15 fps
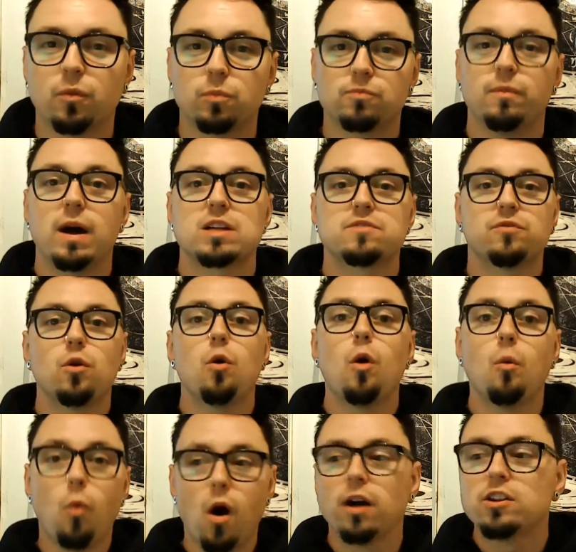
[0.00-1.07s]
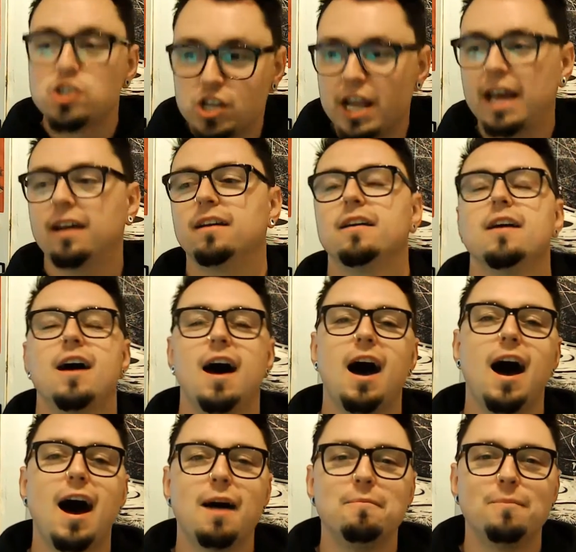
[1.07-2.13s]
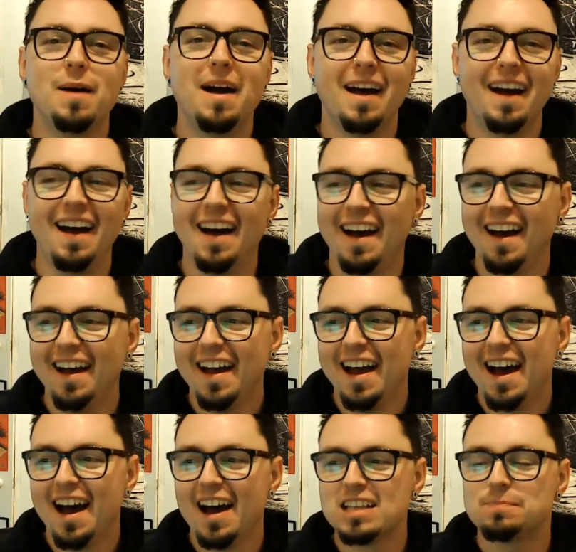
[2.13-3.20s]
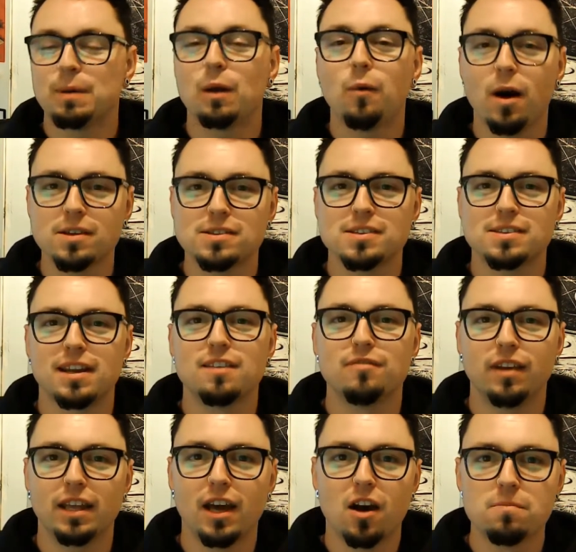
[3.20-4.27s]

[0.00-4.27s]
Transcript: much for watching. It's been a while since I've done a video.